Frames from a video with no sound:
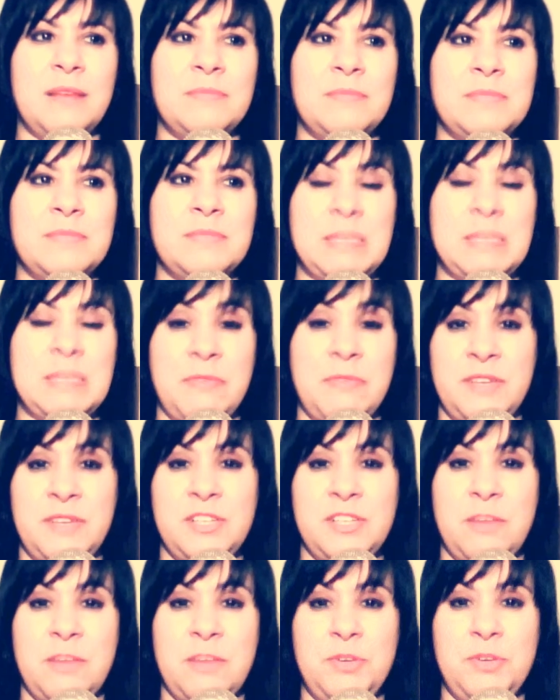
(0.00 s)
some of
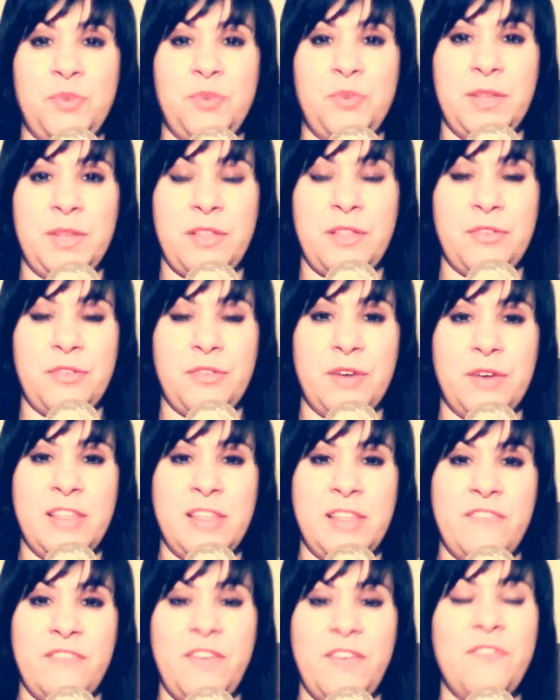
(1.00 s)
us are between the third
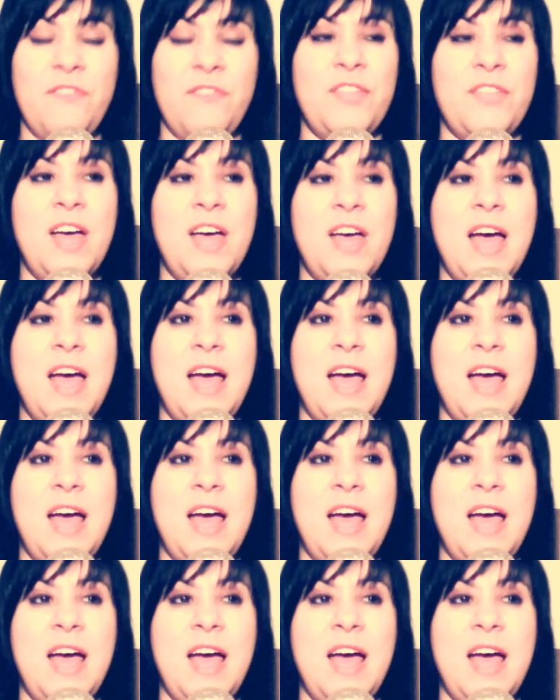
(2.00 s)
and the fifth,